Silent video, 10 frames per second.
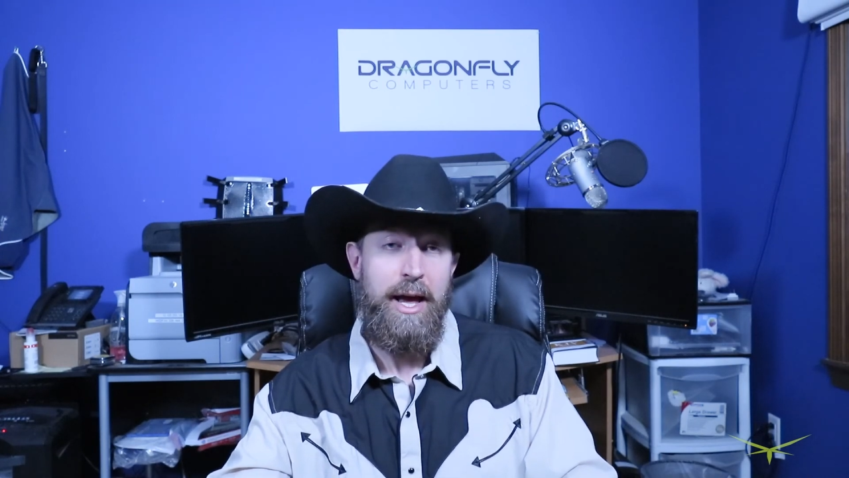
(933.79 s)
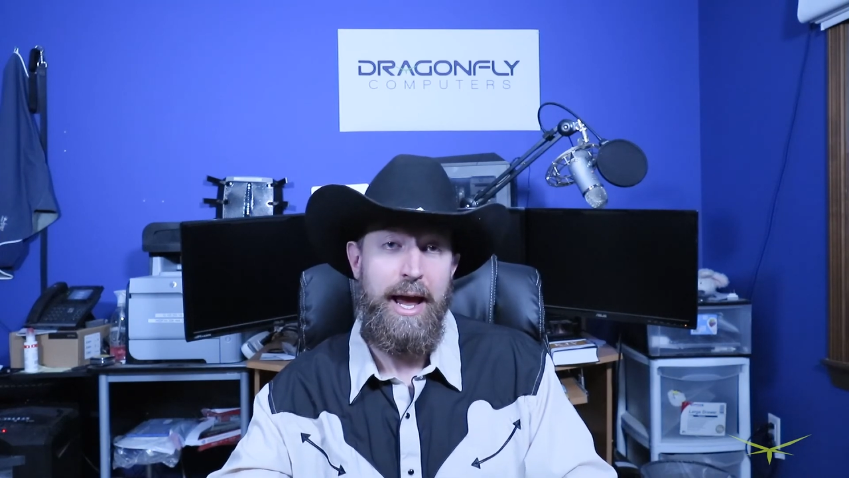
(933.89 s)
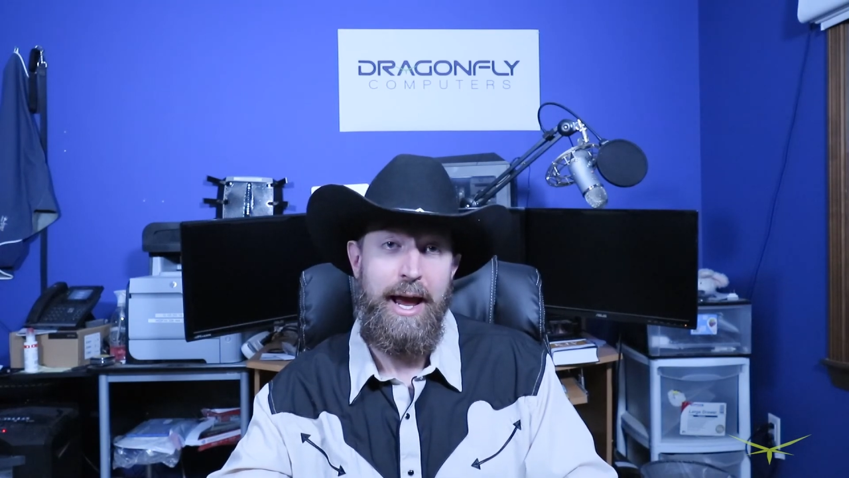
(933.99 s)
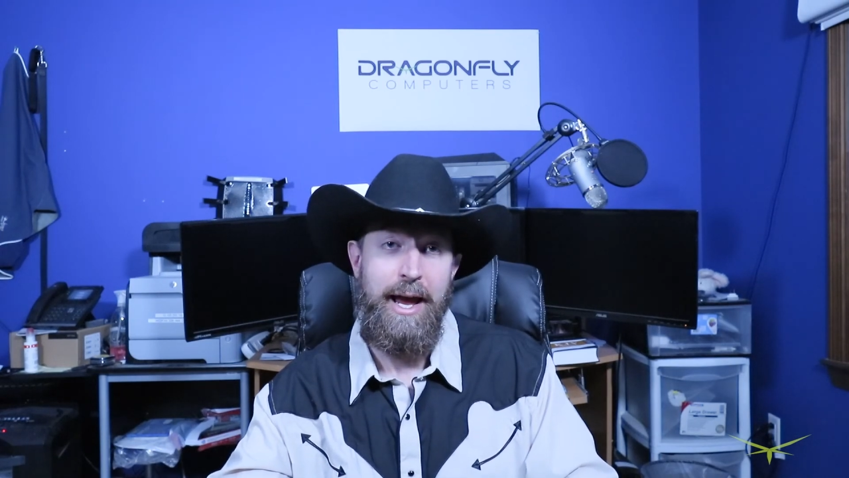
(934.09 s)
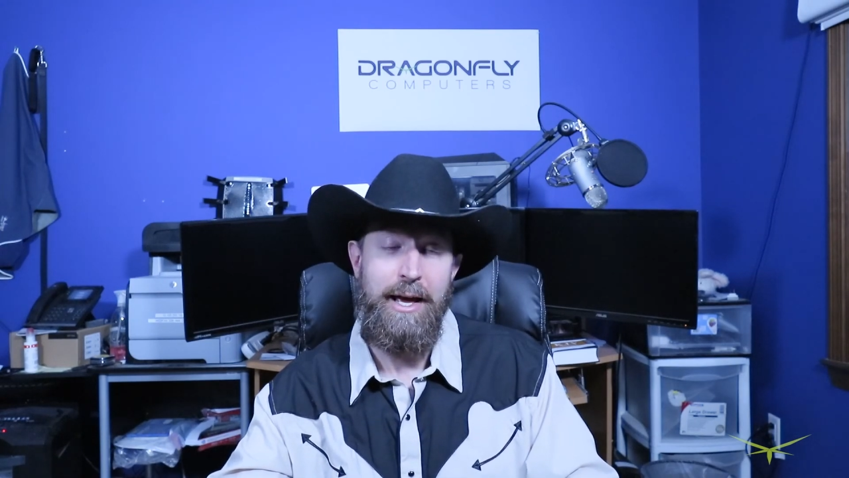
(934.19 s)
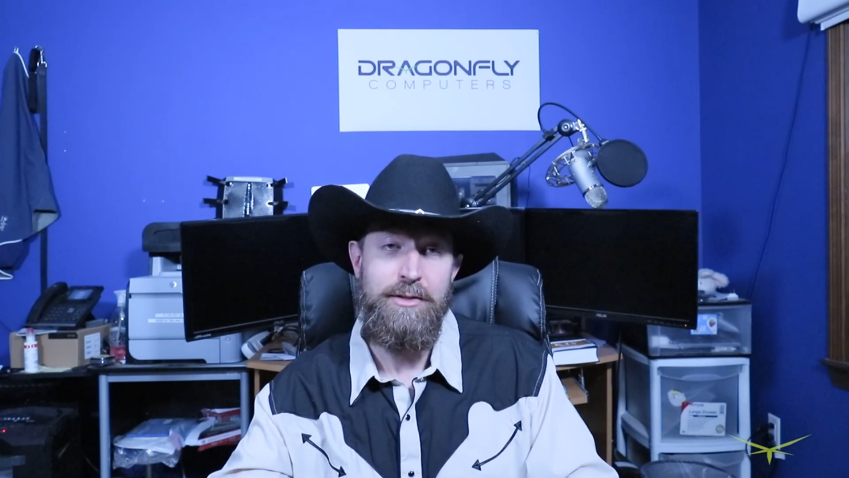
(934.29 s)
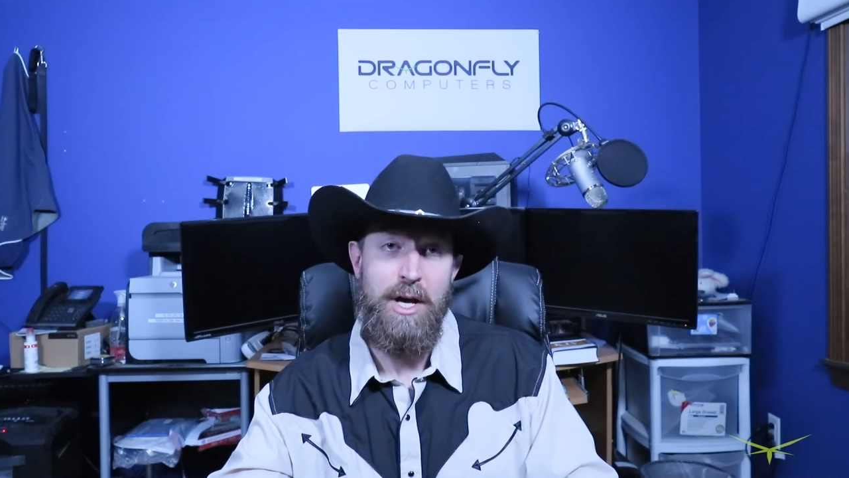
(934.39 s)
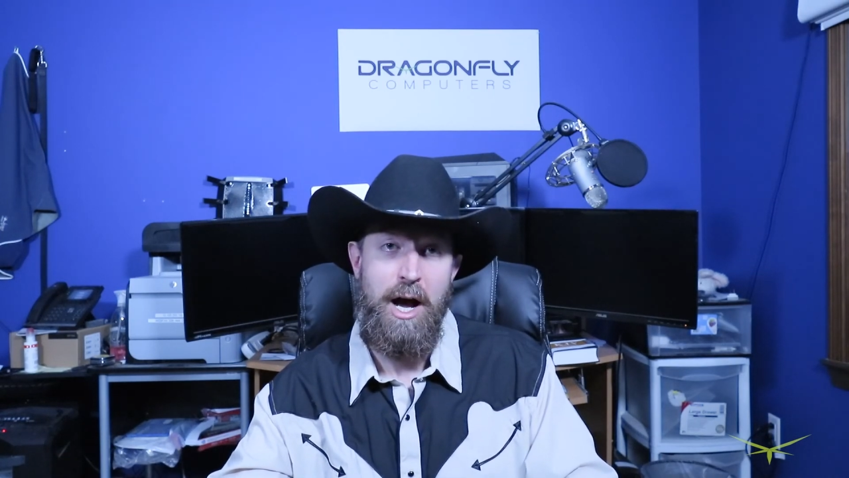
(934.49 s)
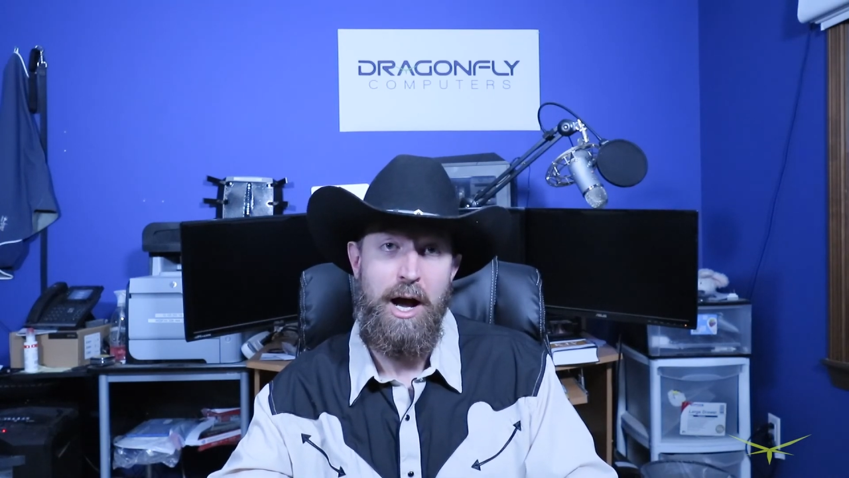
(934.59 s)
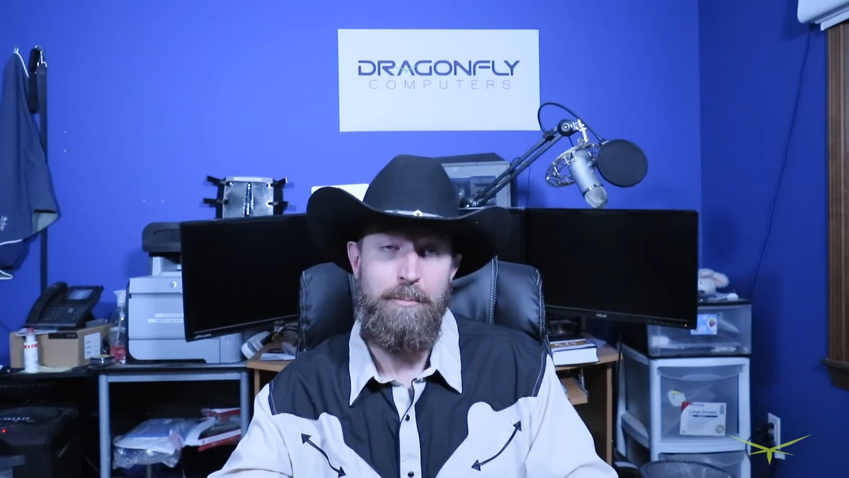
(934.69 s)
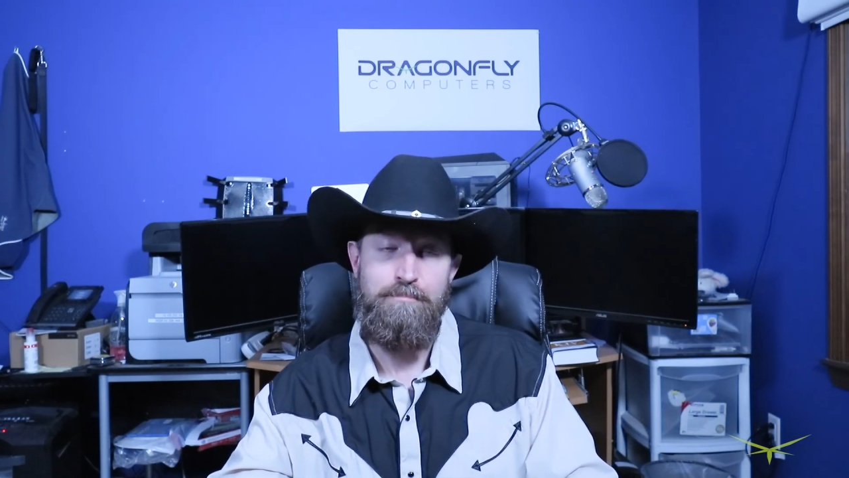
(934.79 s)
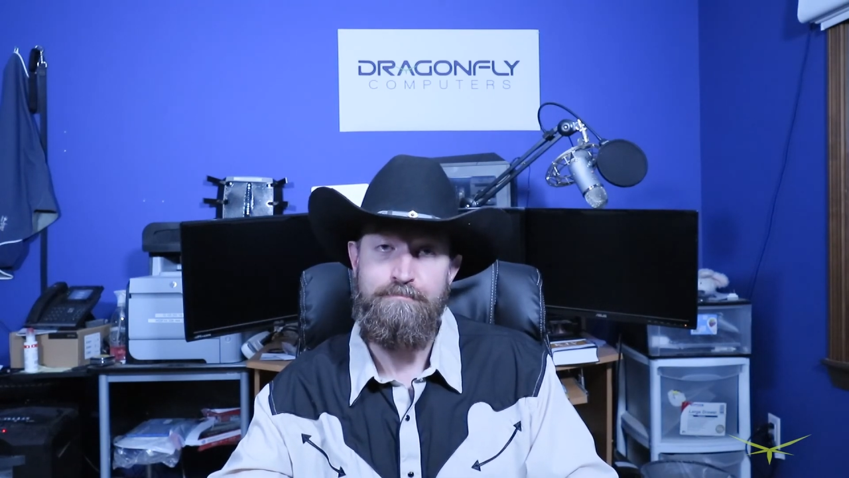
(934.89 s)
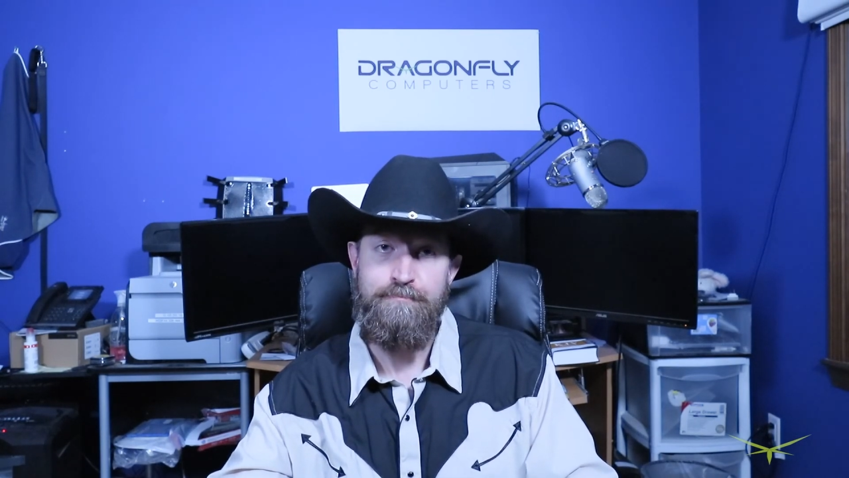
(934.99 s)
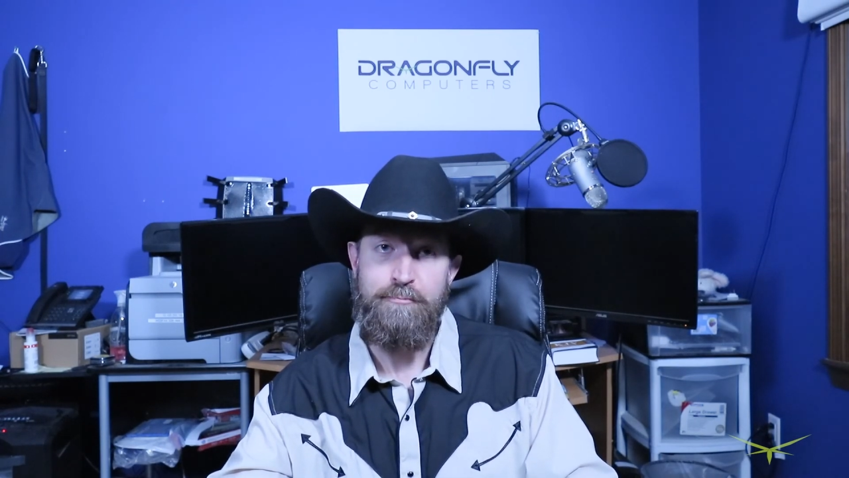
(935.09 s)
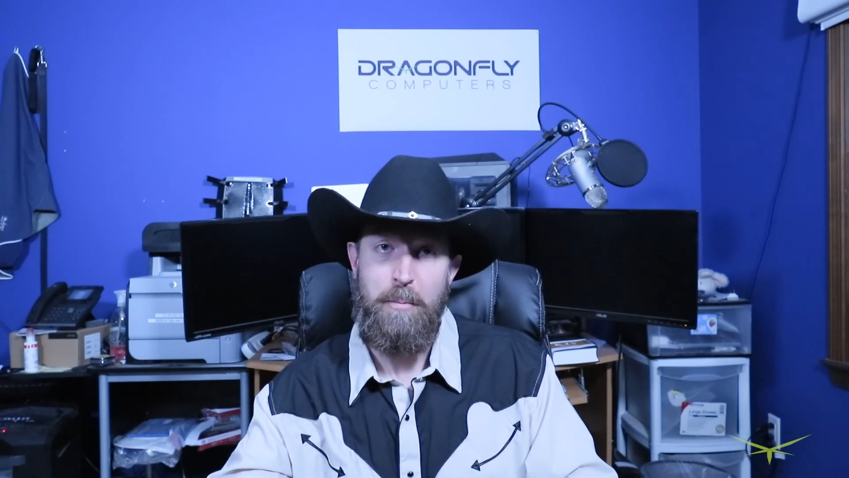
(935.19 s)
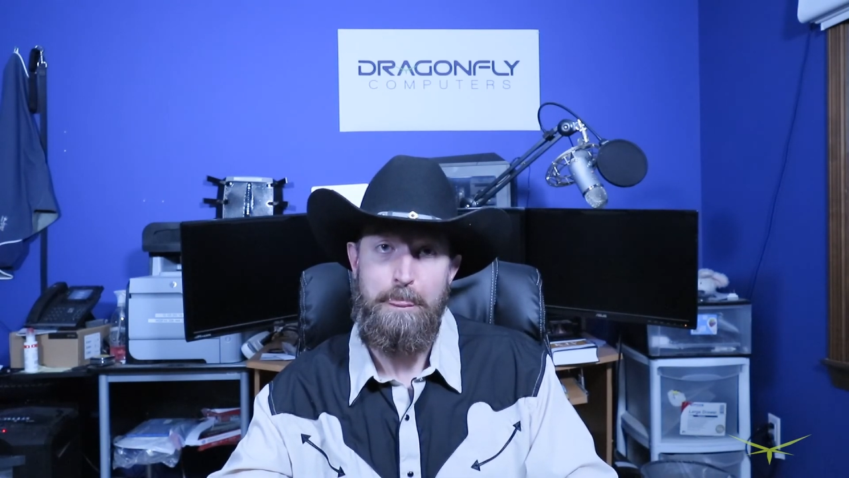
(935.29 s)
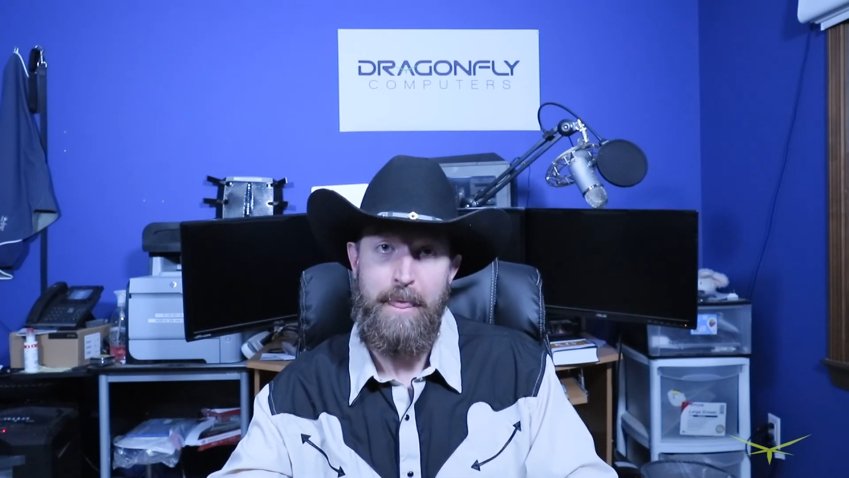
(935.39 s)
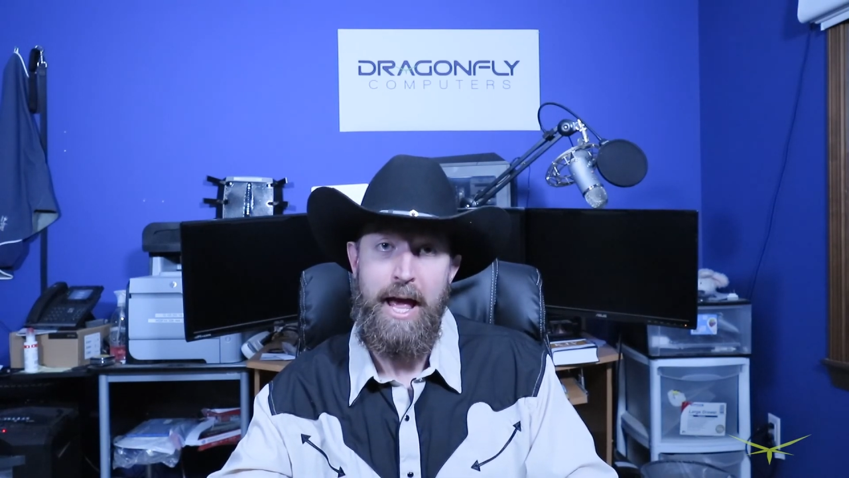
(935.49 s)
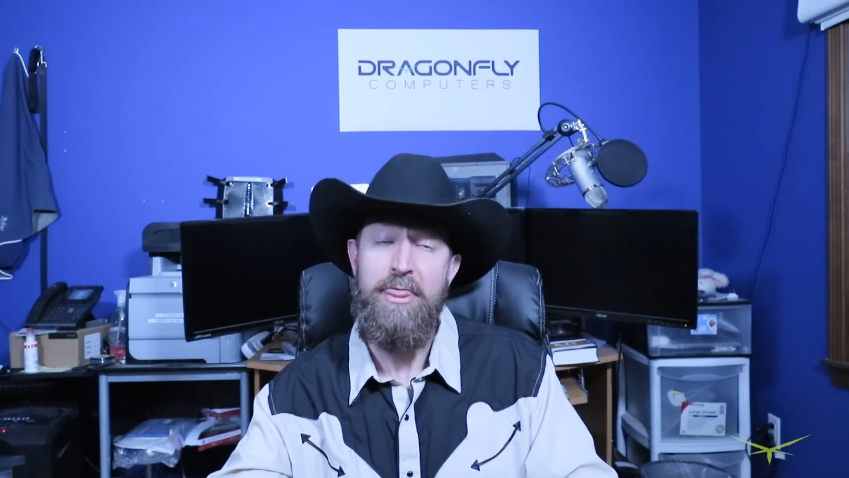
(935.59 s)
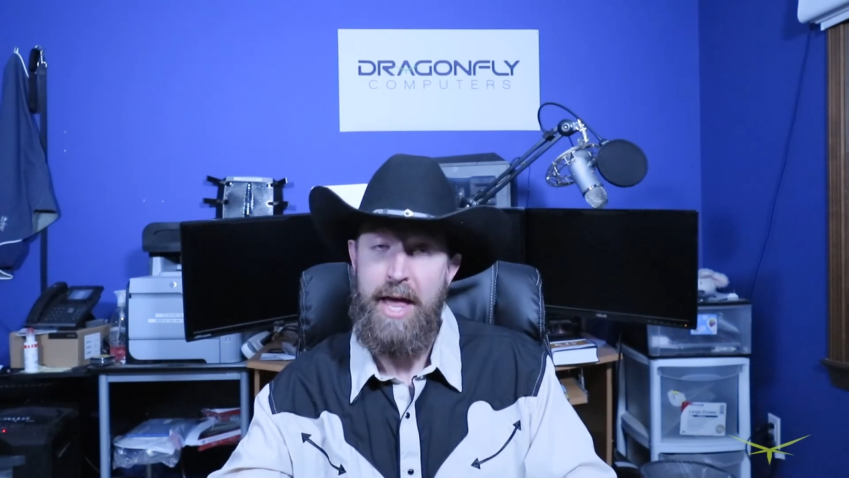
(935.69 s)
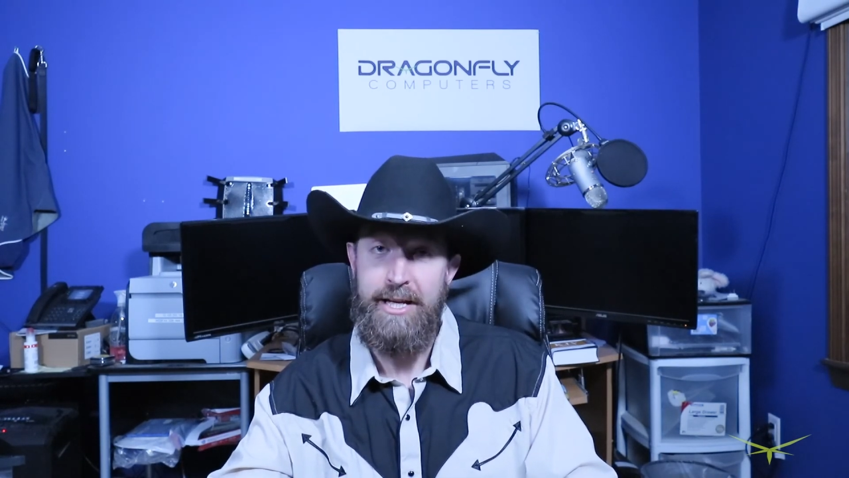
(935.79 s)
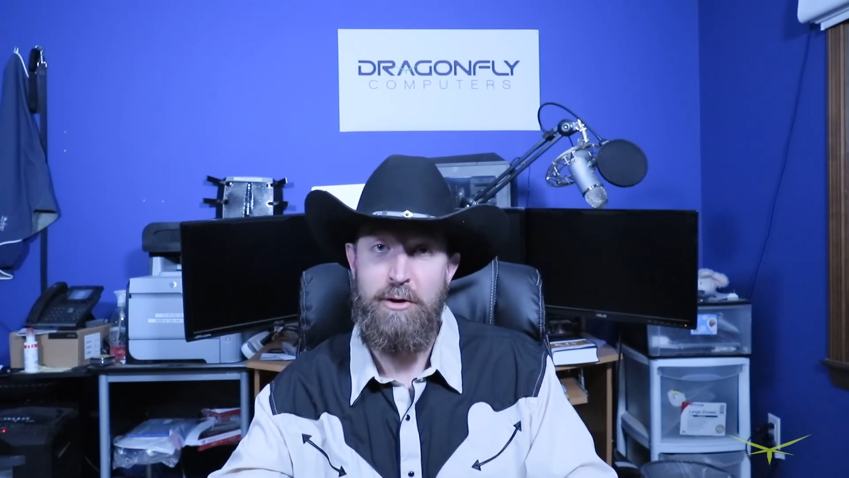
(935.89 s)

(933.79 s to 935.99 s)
And thank